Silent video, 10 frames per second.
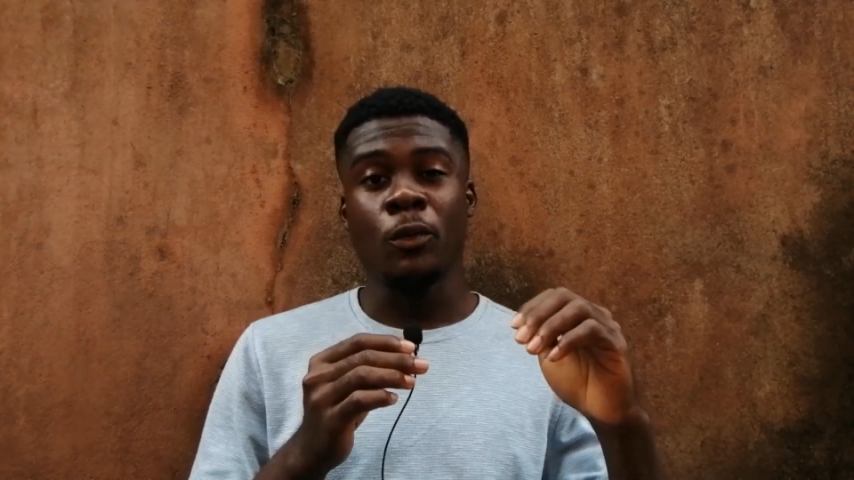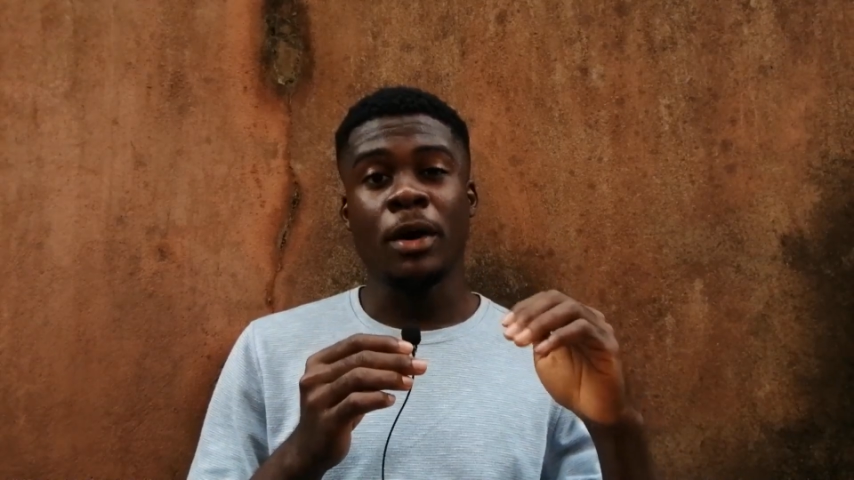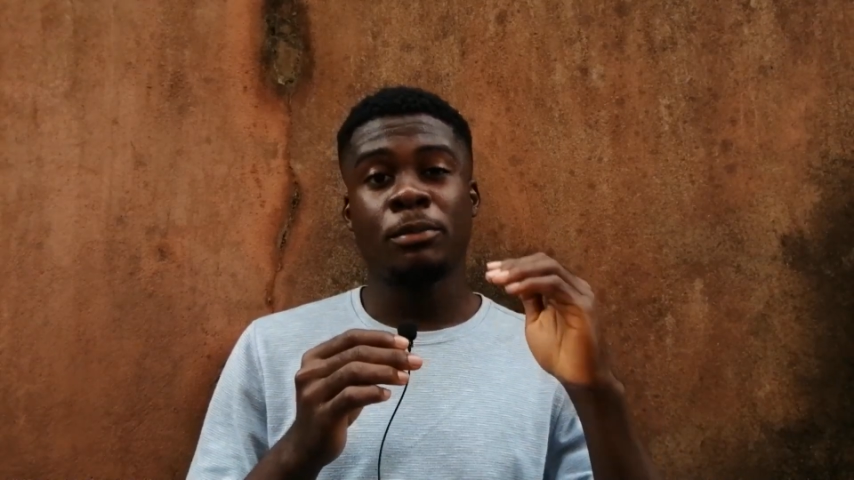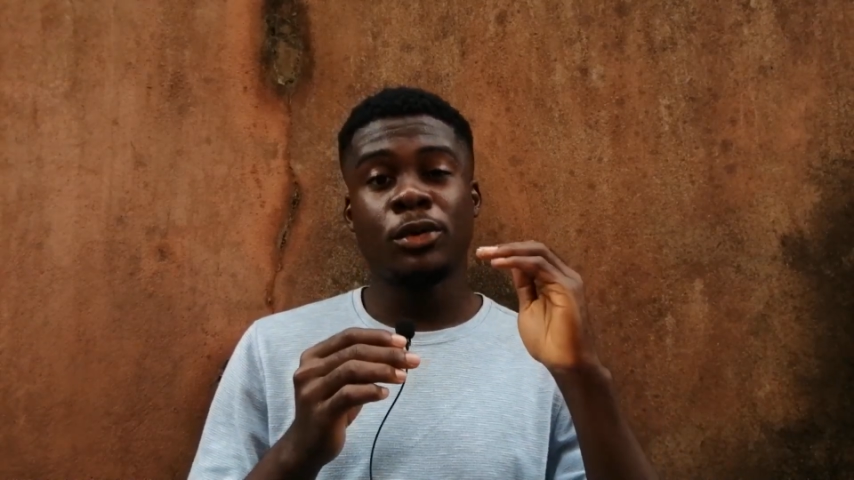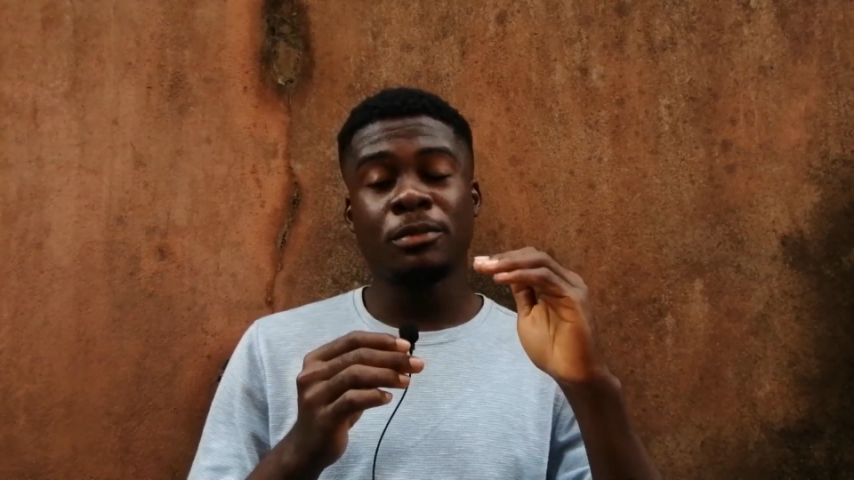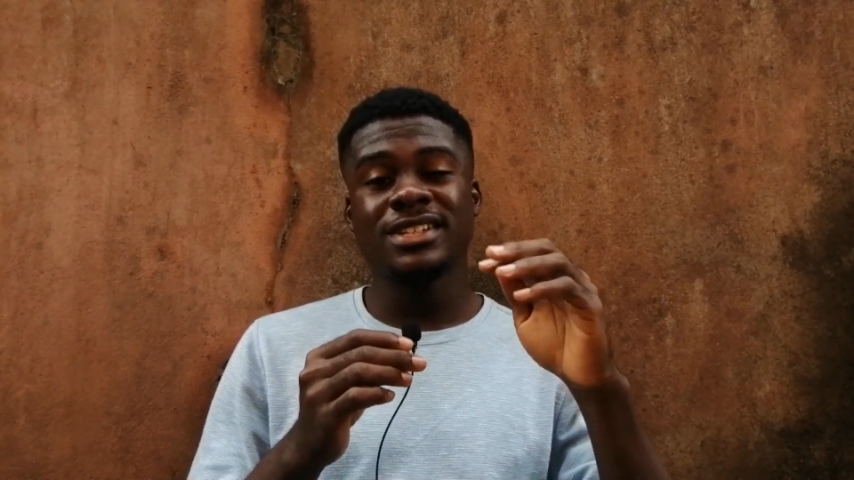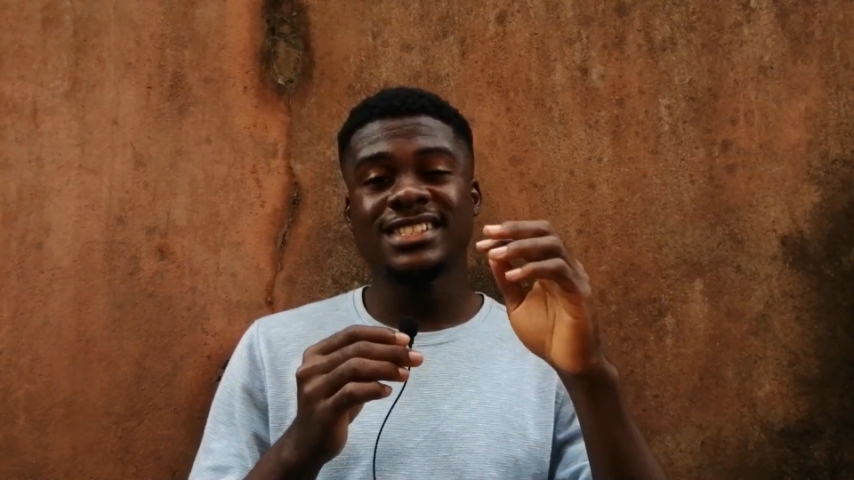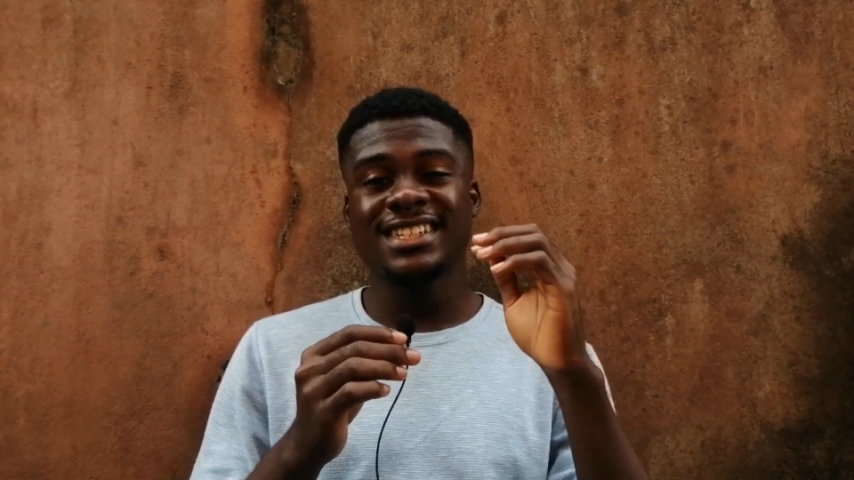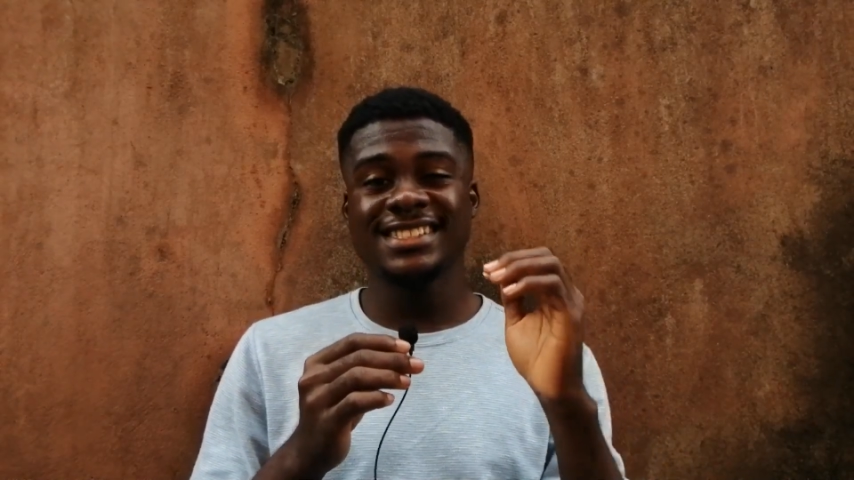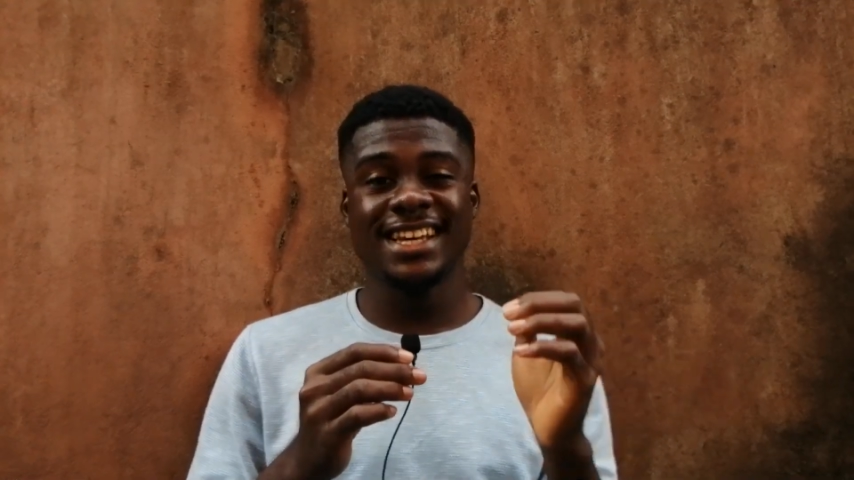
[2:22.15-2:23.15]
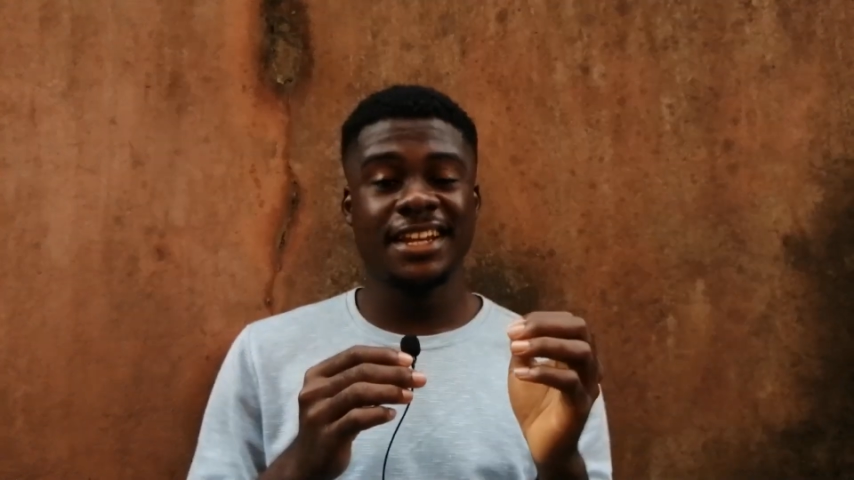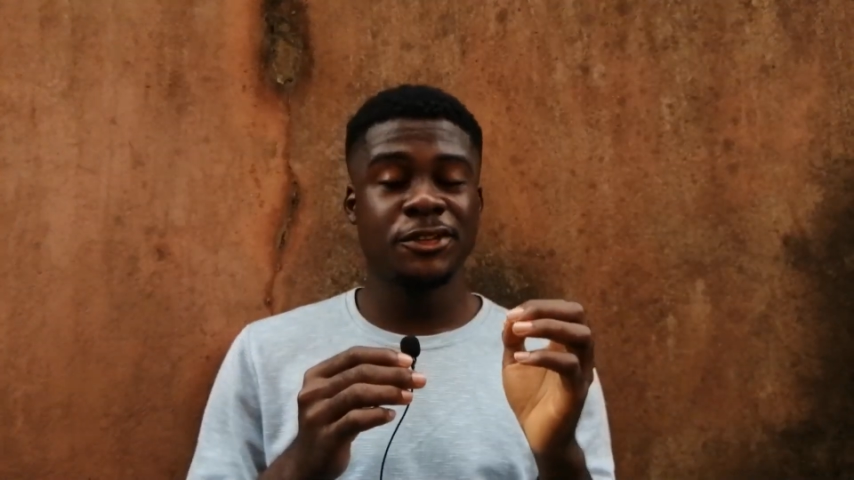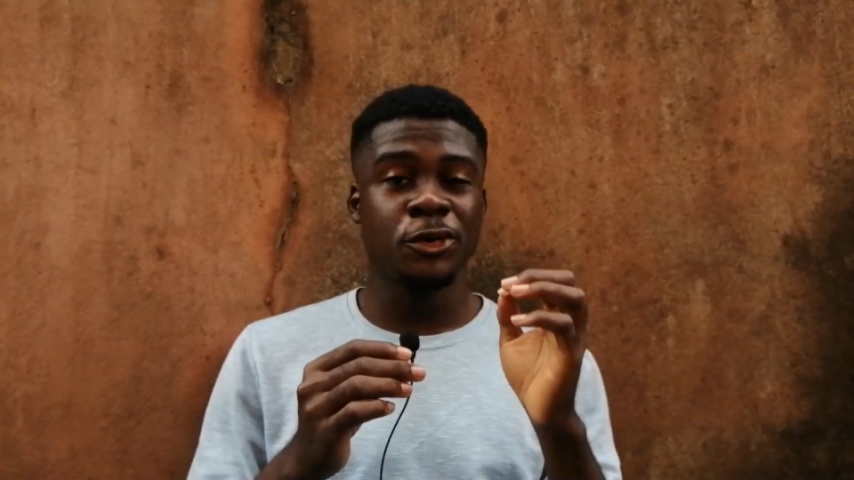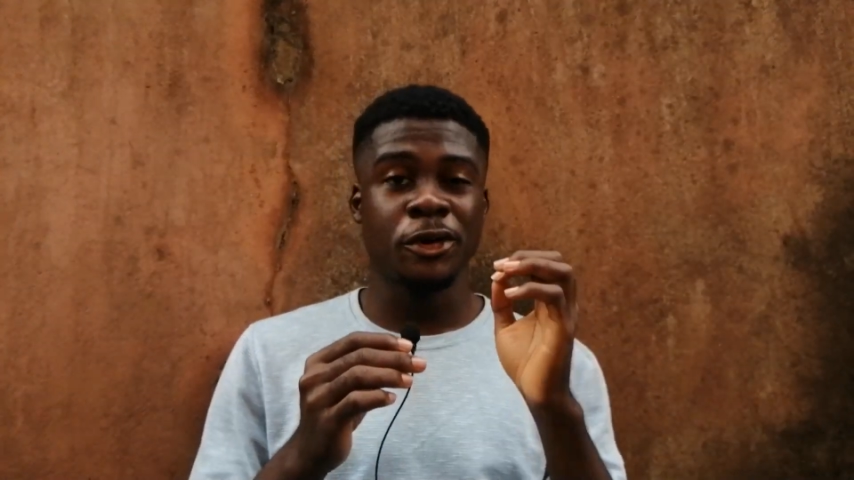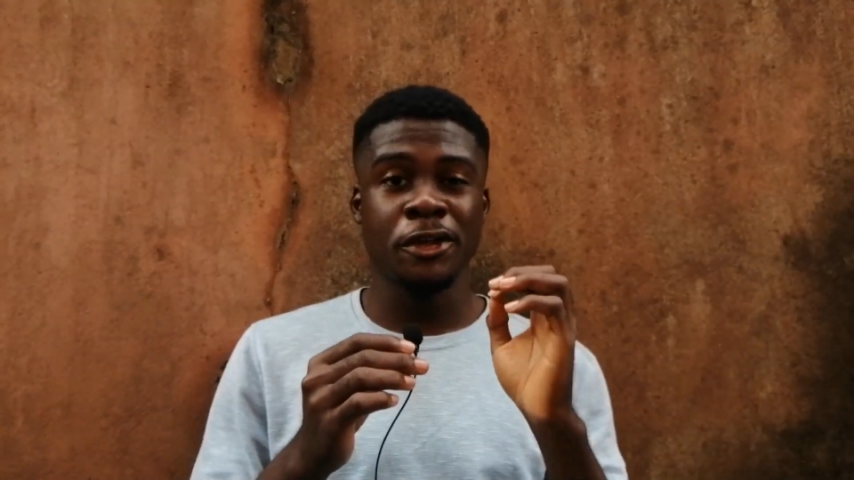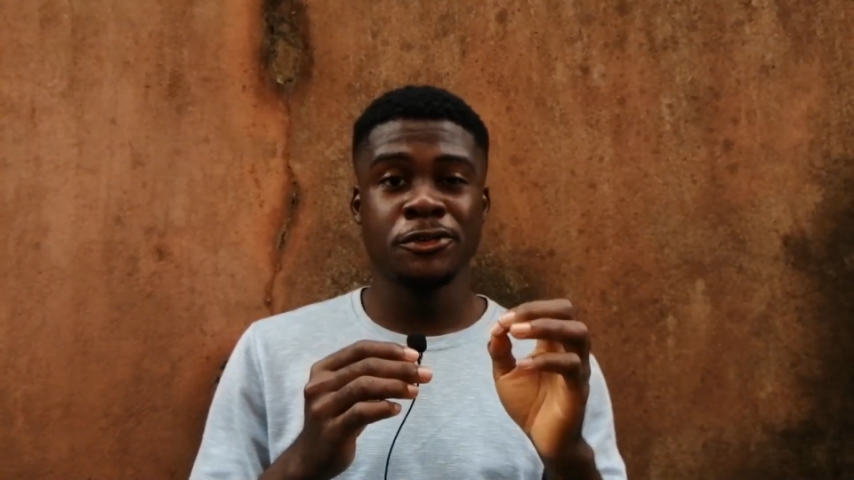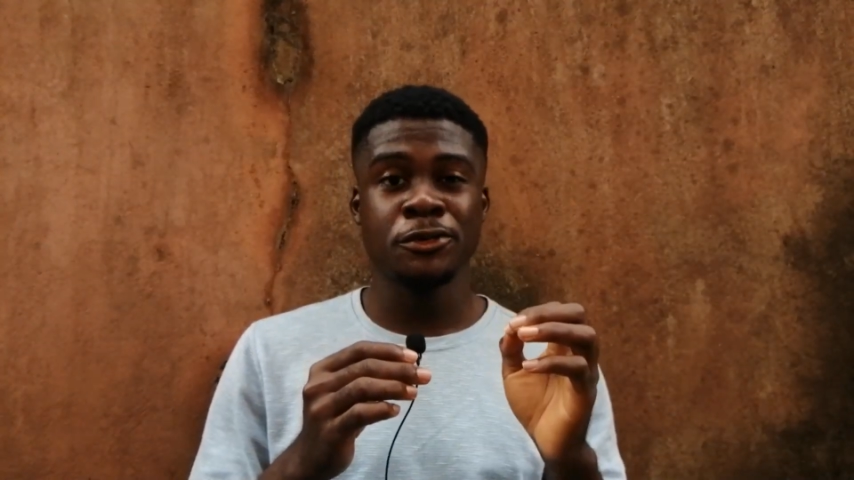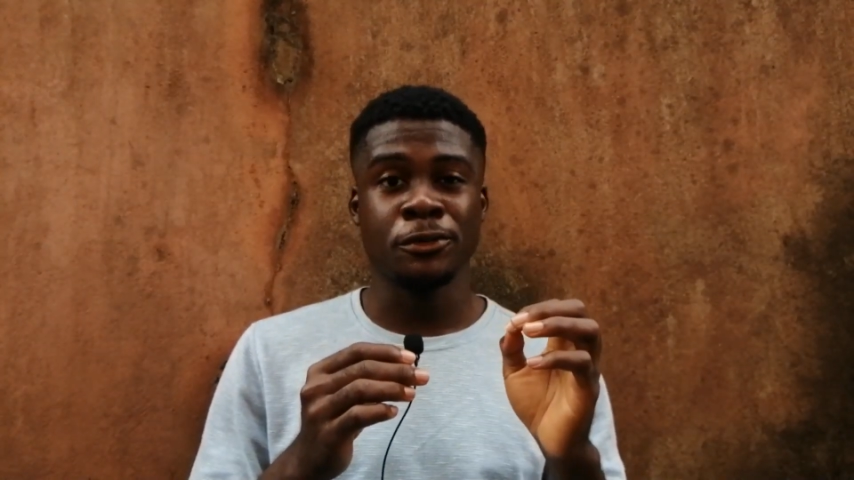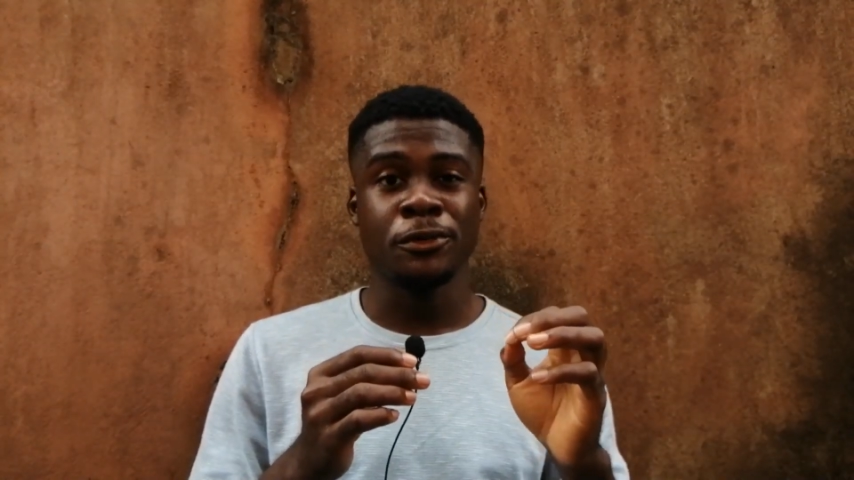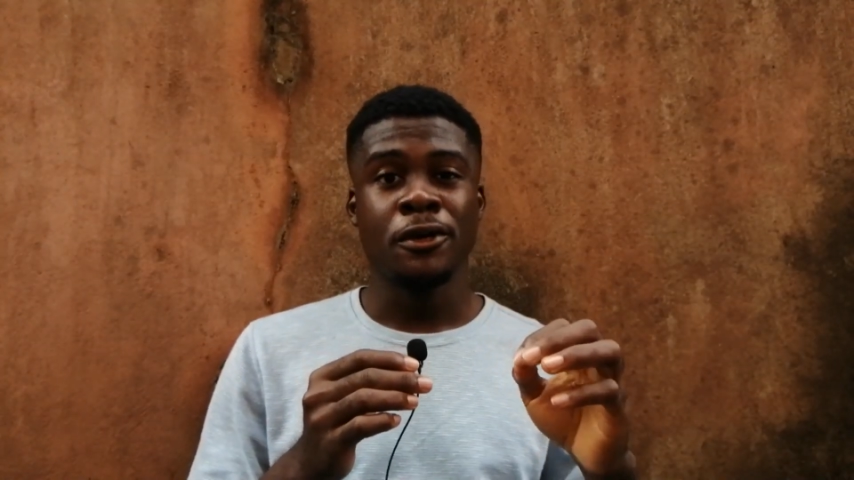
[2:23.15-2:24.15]
we are promised internet
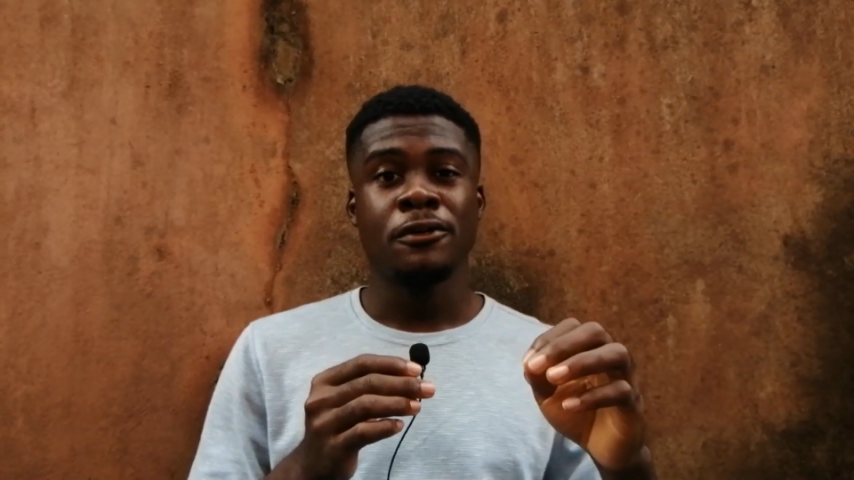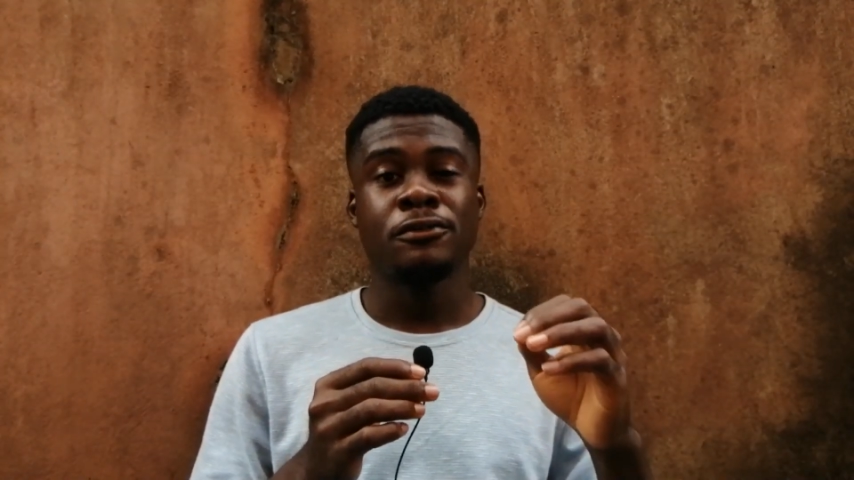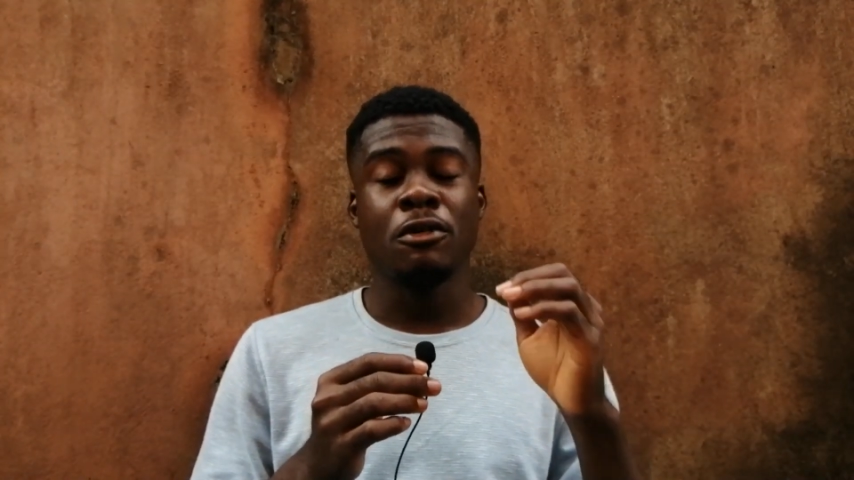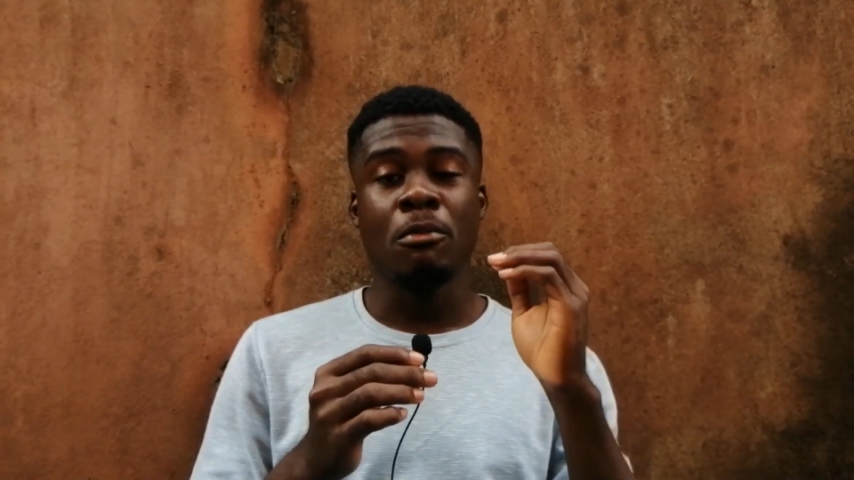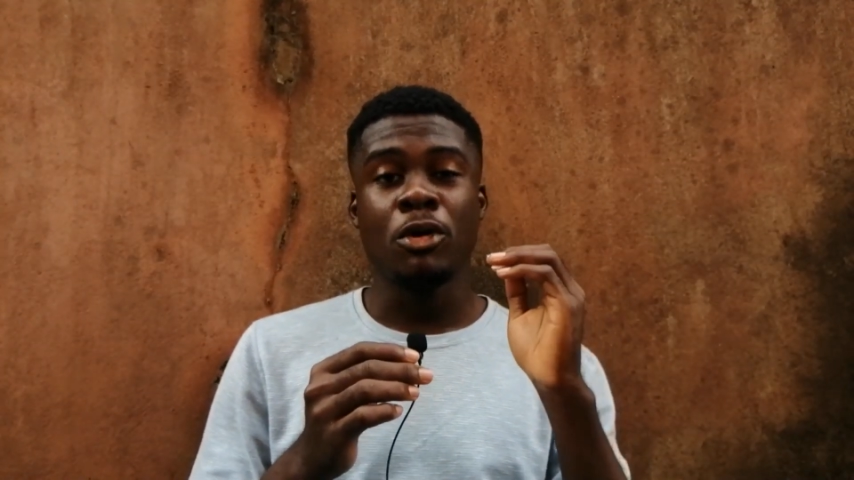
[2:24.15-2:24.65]
connection from